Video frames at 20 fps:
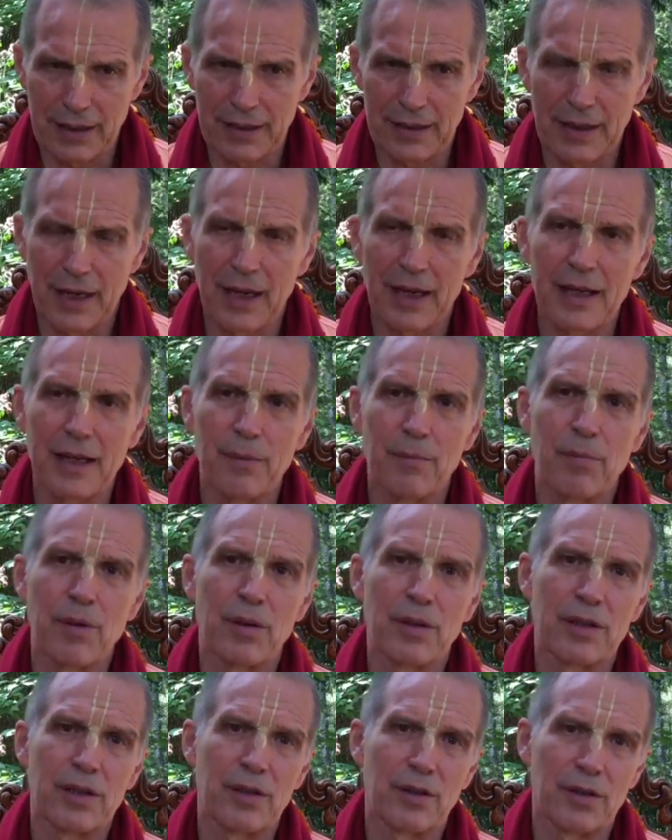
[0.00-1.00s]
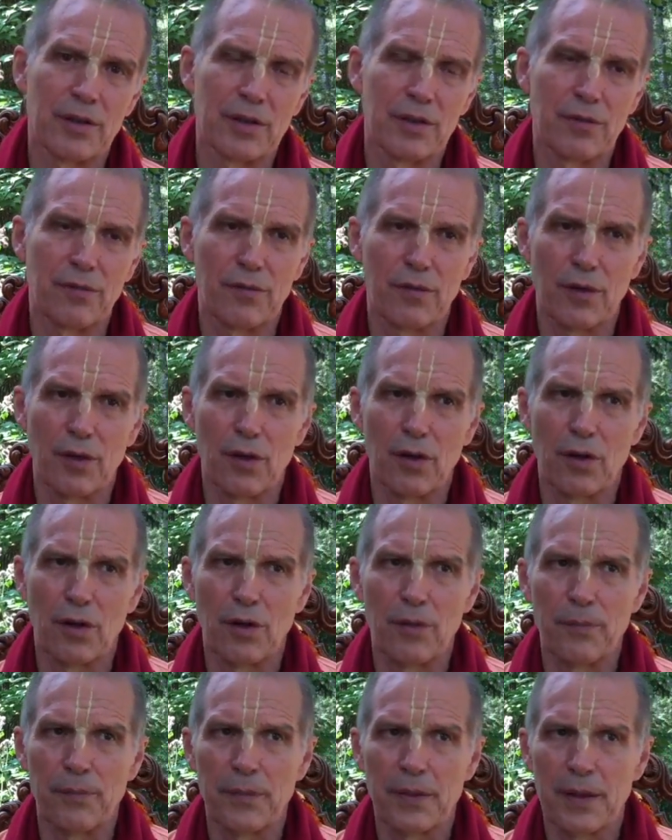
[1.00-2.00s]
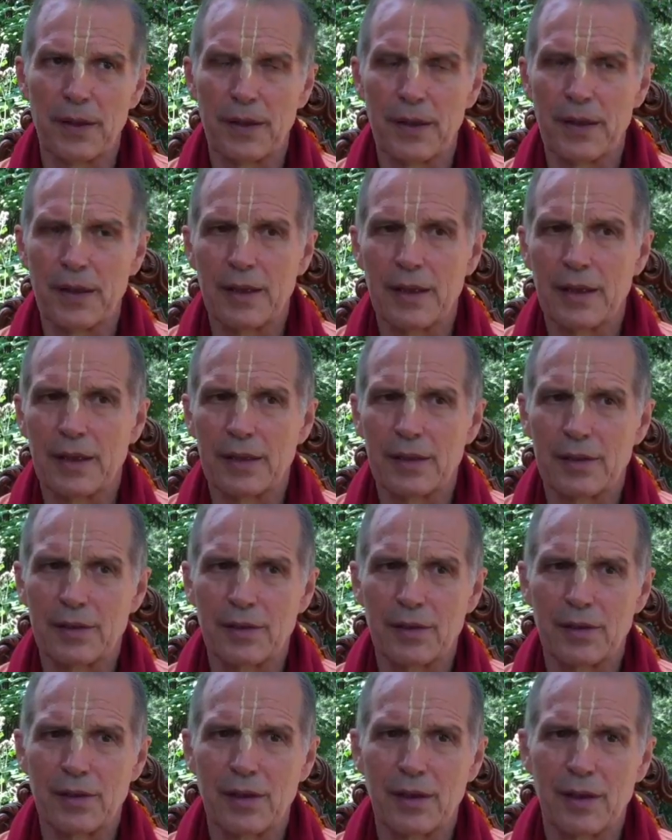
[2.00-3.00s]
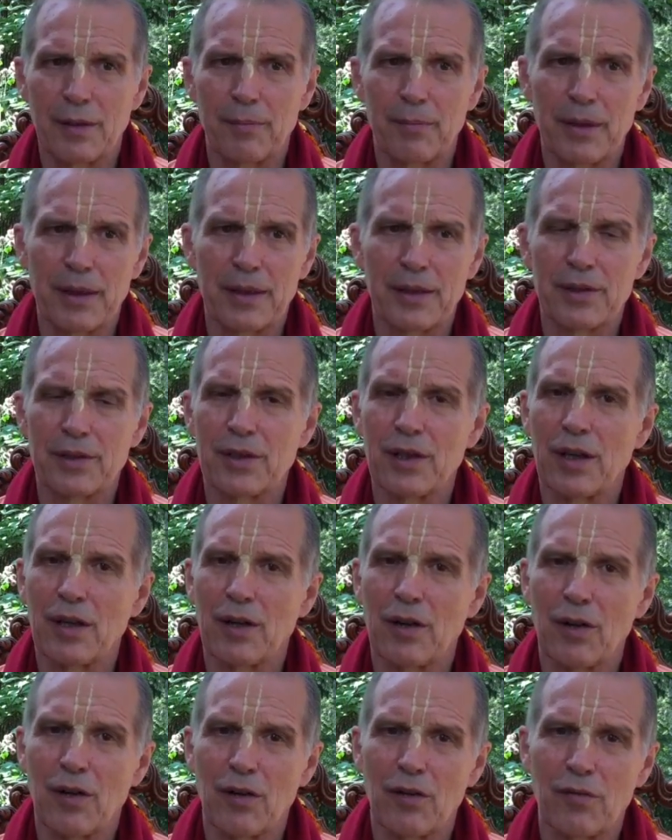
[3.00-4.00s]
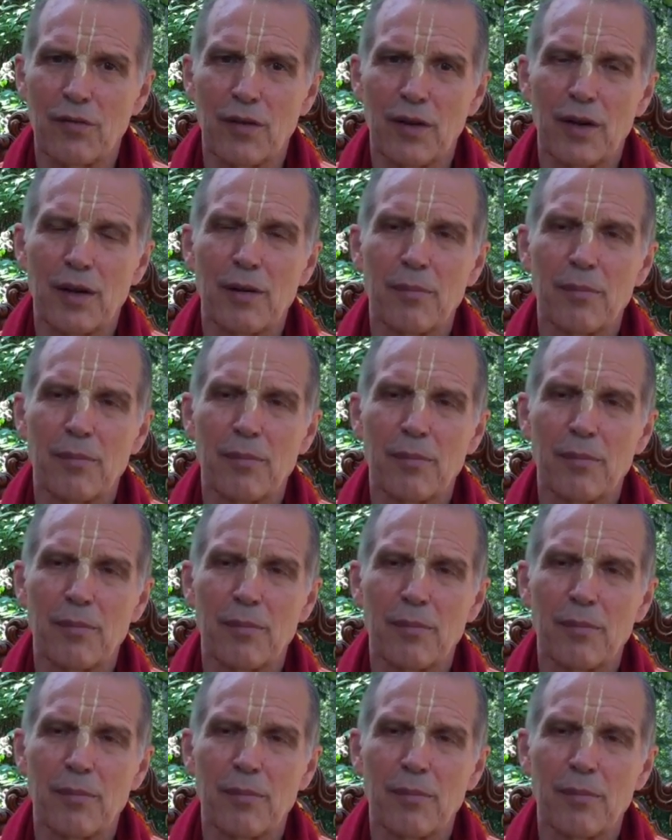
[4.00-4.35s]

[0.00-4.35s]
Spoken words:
entire body on the floor to a picture of